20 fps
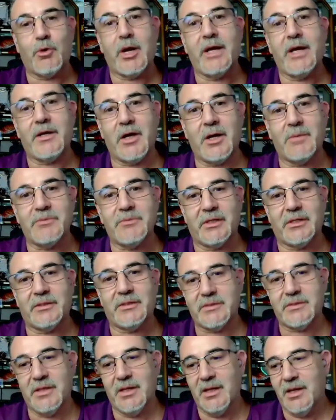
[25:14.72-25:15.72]
bright
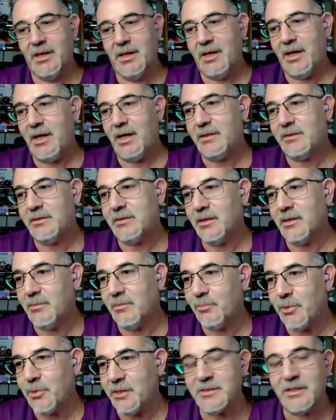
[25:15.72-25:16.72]
objects, at
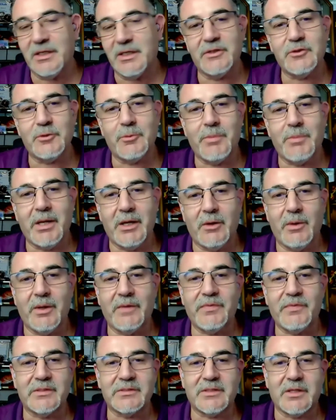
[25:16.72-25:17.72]
the Presidential
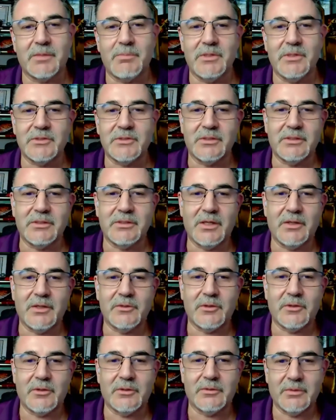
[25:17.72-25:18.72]
Bioethics Commission
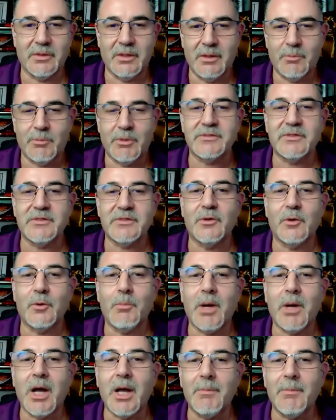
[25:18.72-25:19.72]
under President
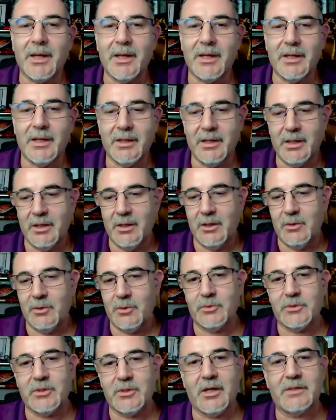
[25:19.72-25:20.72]
Obama,
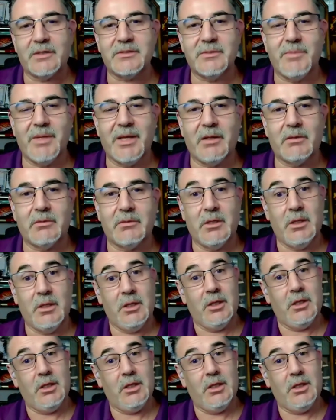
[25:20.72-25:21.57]
who talks about